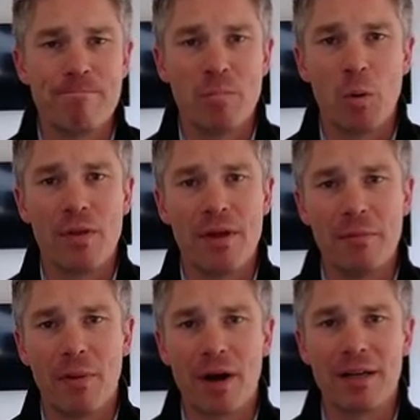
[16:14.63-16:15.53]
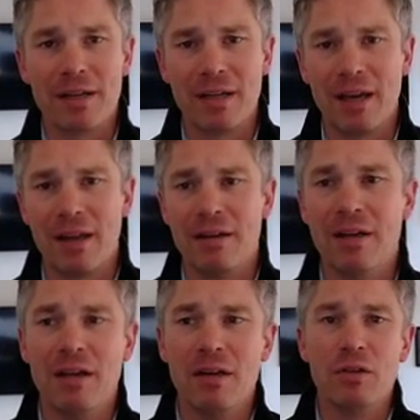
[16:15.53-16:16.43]
But within the market, again,
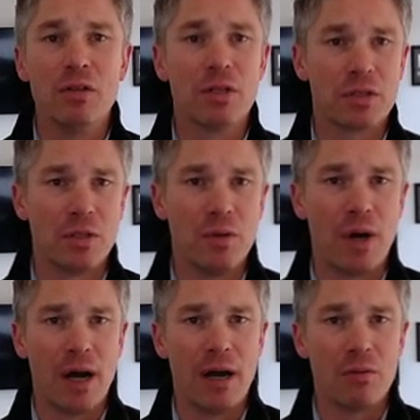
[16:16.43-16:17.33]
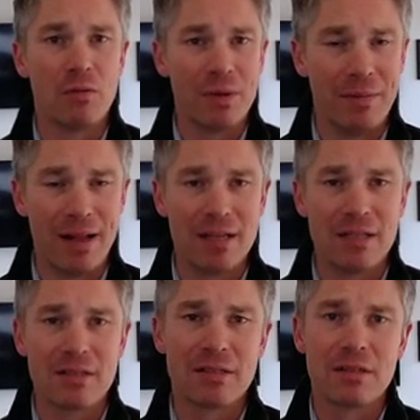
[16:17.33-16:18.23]
look to
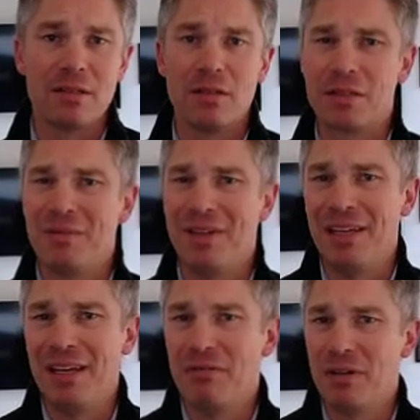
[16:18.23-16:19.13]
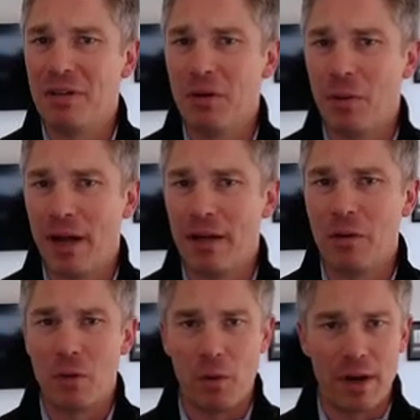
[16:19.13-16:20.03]
rebalance, look to be evenly weighted
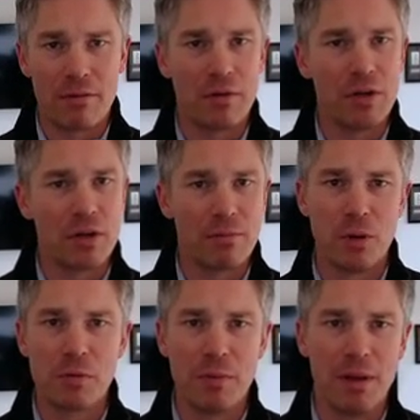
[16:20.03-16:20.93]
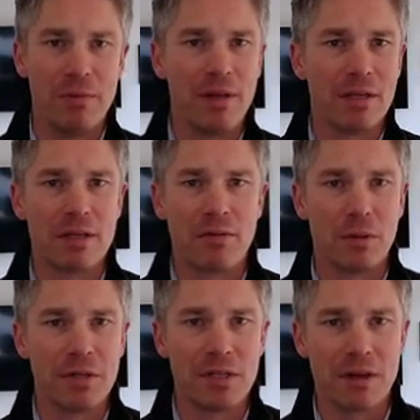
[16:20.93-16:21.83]
with whatever your approach may be, because
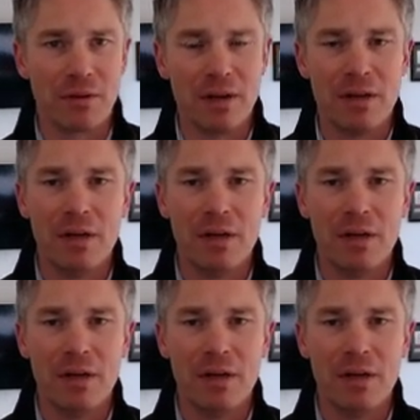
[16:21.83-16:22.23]
everyone's different.